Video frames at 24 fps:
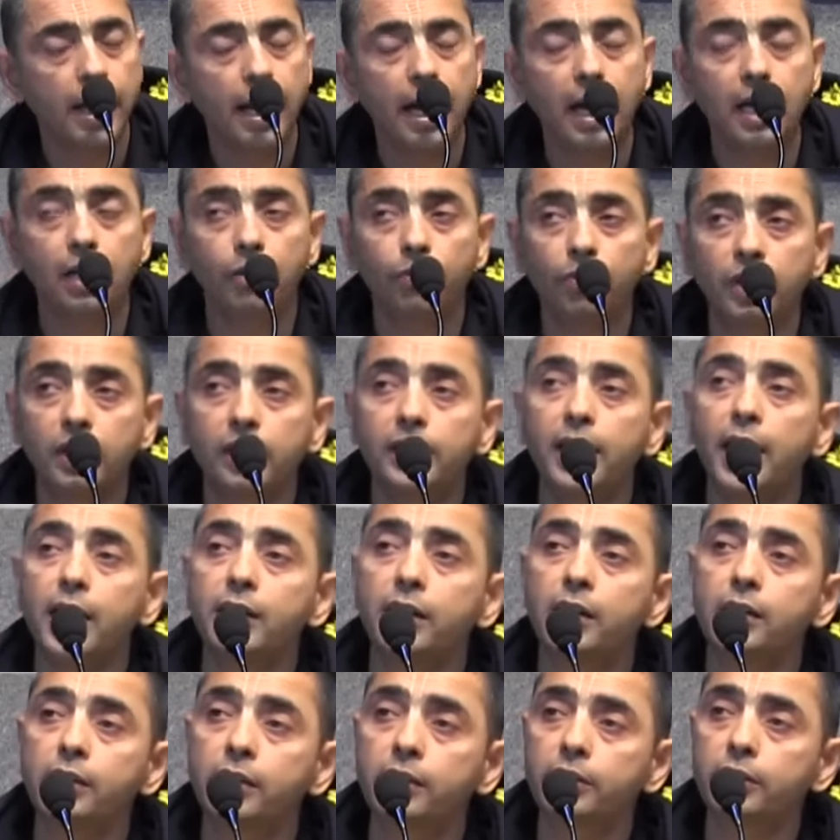And with
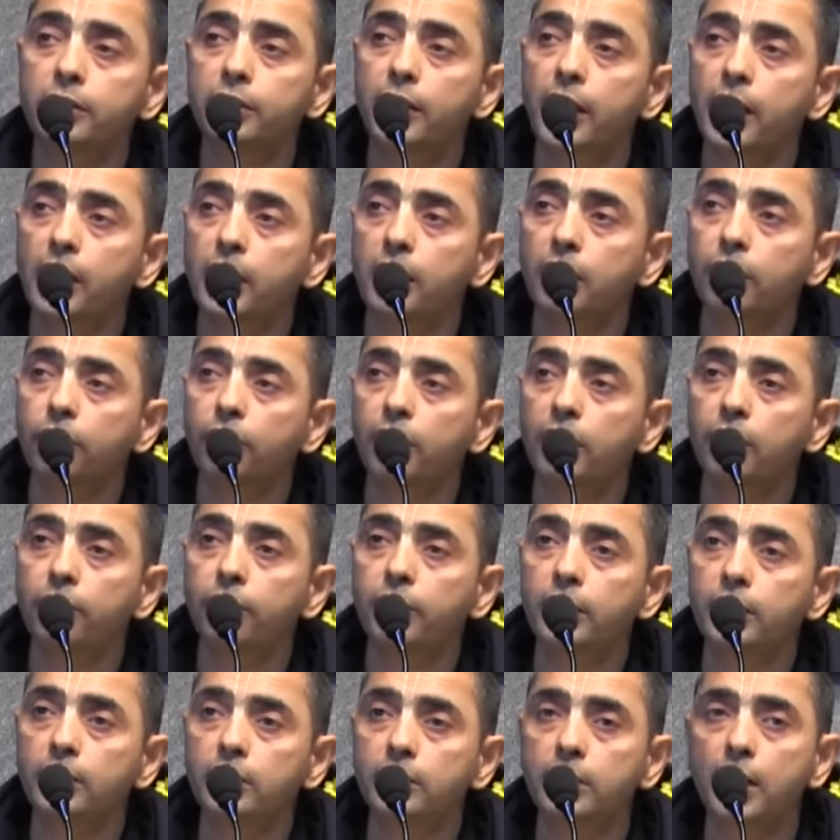that understanding, when
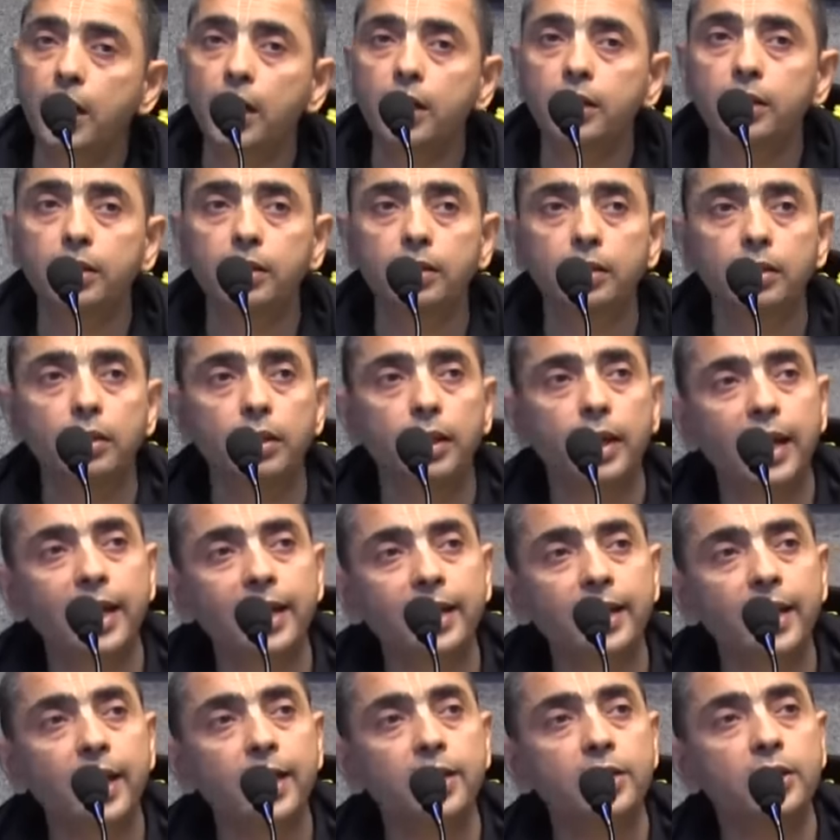we start
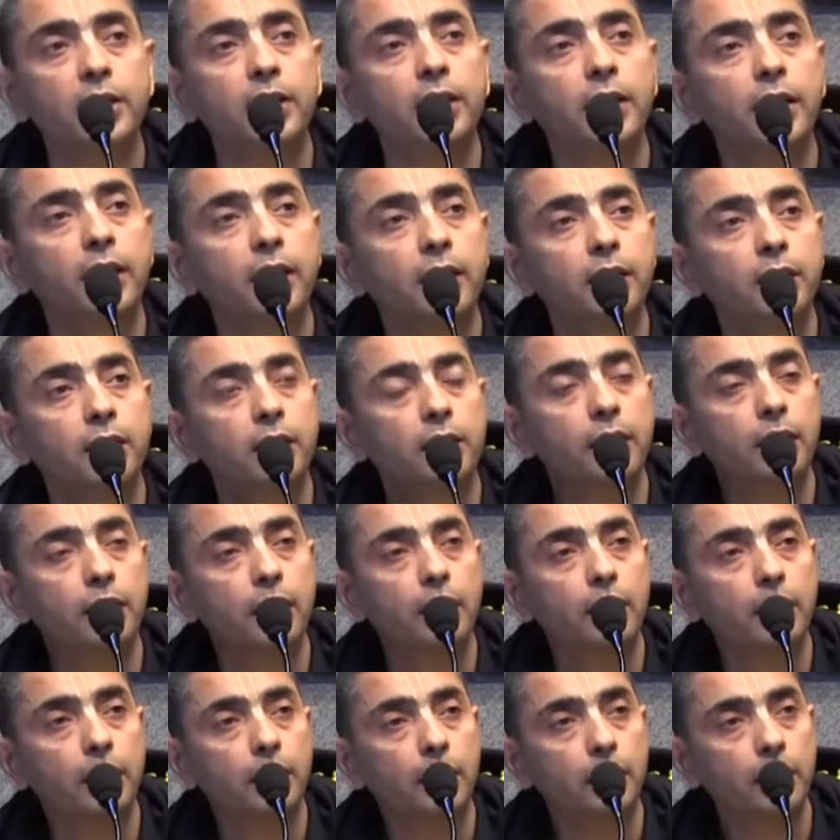engaging in
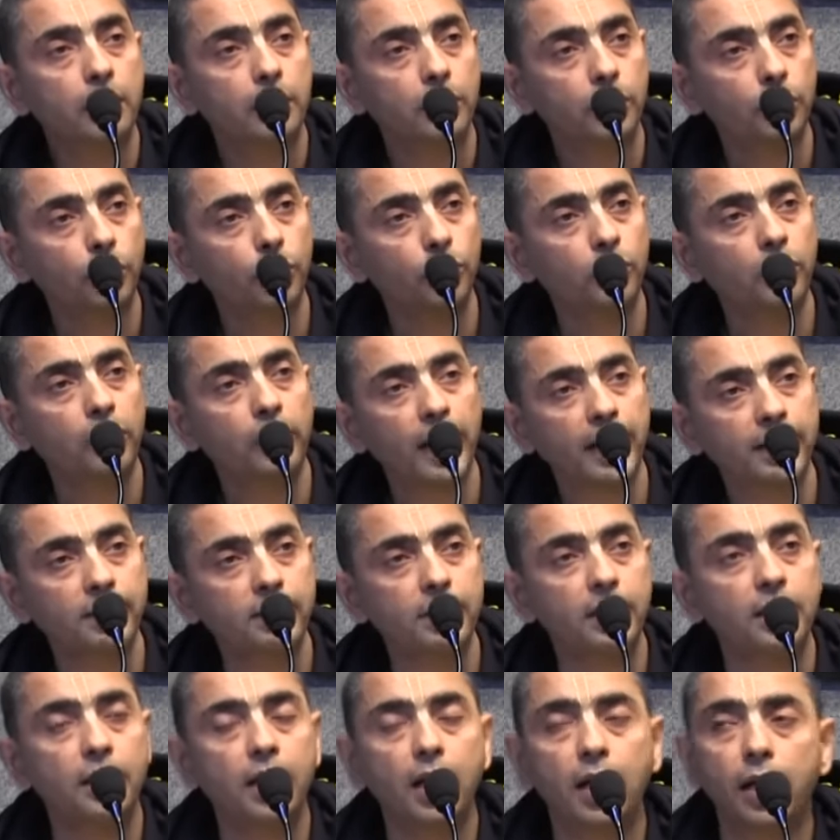
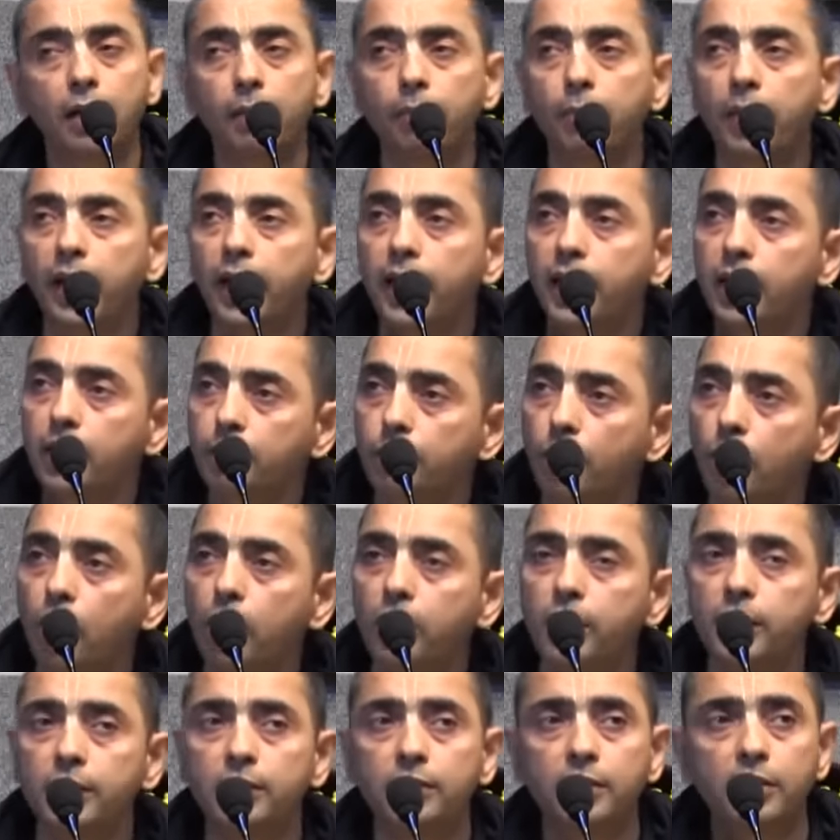utilizing our mind,
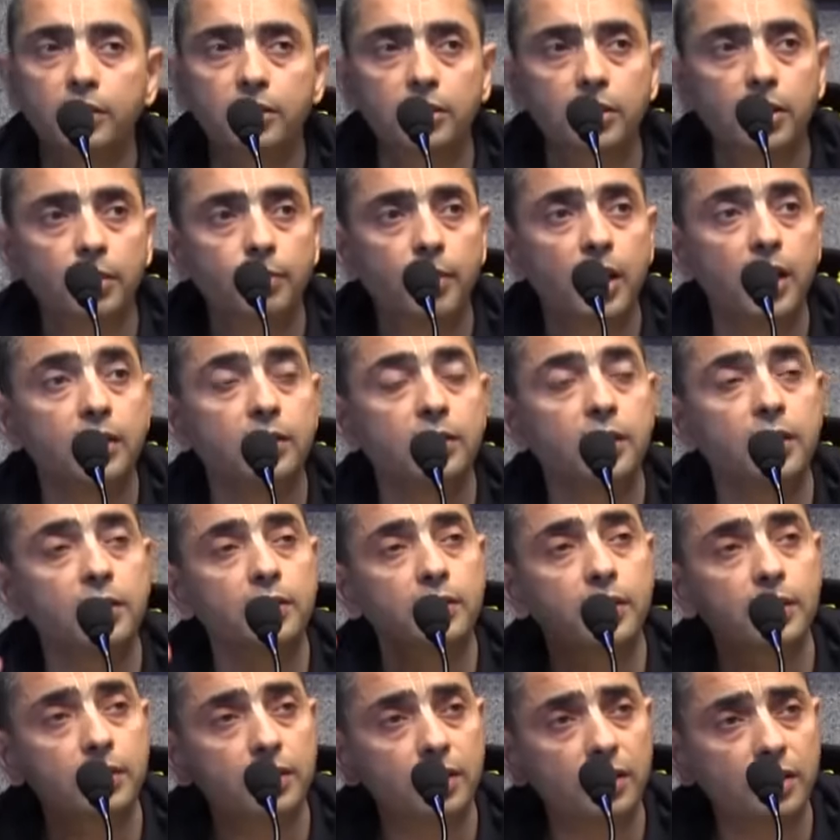body, system, our
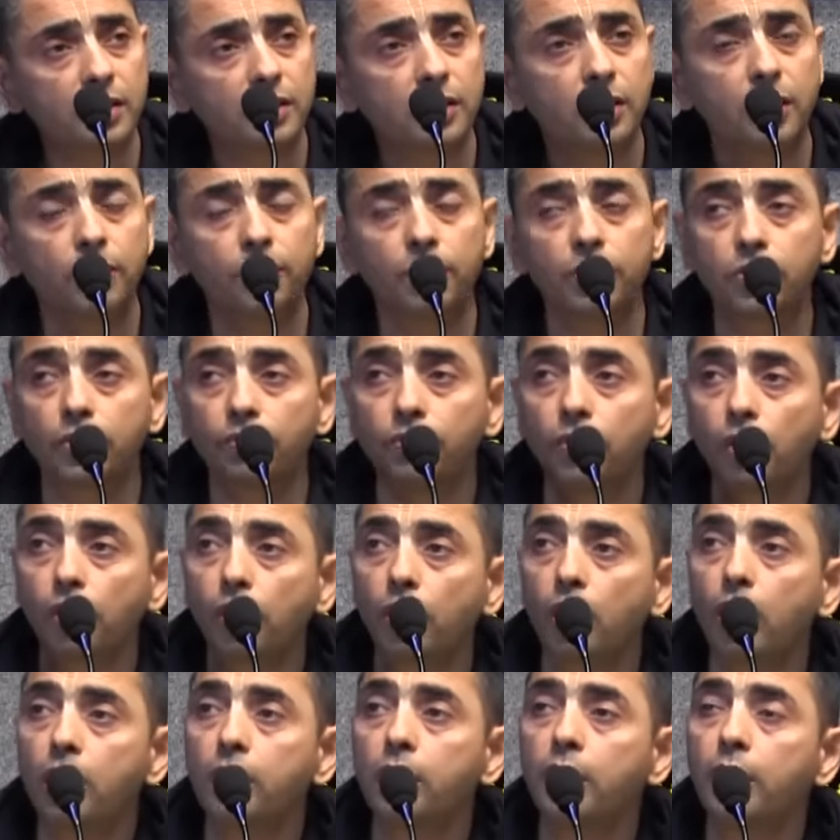senses in the service of the
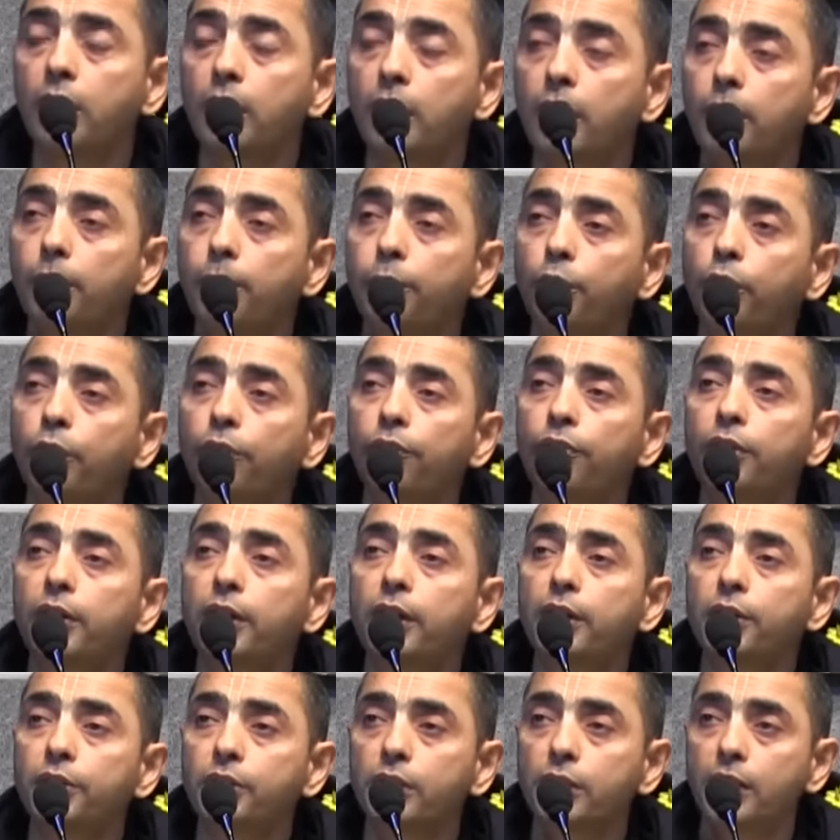Lord,
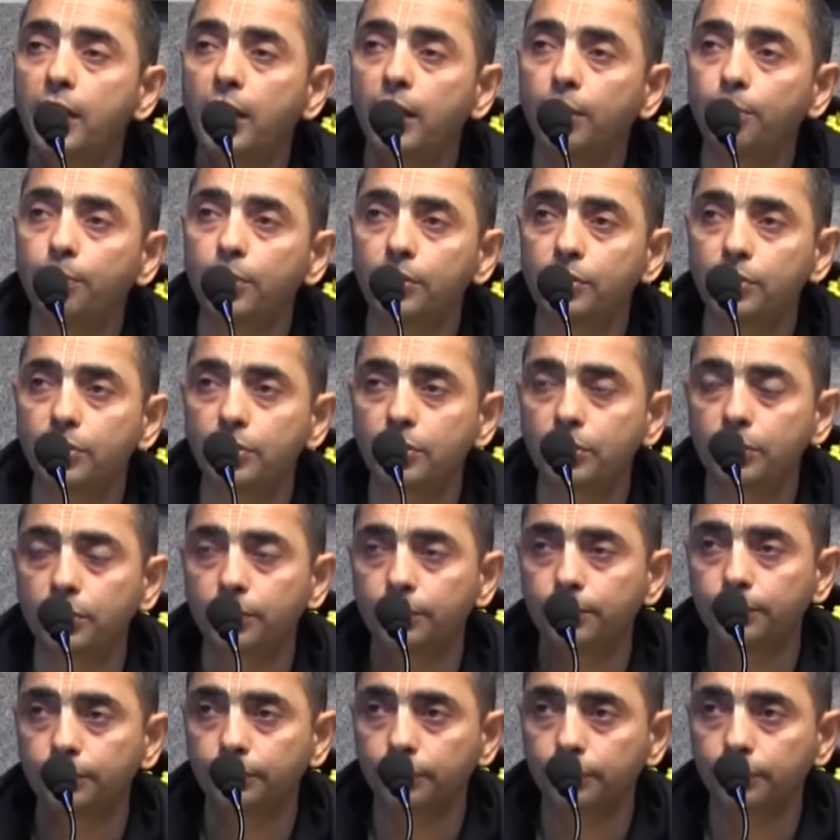purification happens.